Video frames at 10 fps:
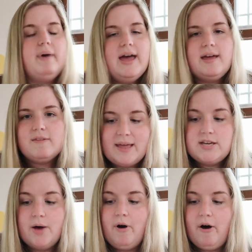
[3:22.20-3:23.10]
but that's
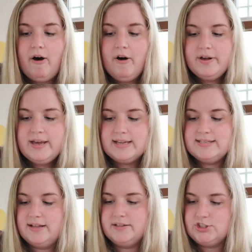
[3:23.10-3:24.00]
how all
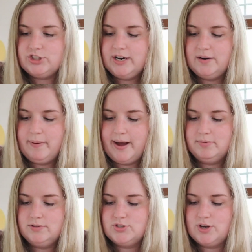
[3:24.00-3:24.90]
kids' illustrated
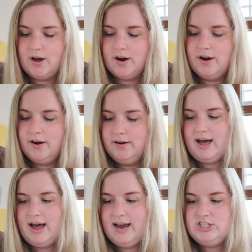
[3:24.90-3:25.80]
Bibles are.
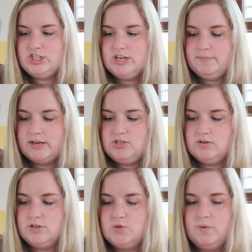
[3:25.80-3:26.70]
I just think my
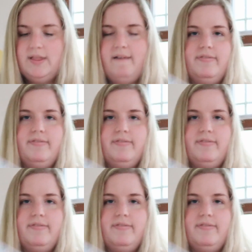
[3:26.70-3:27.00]
students will love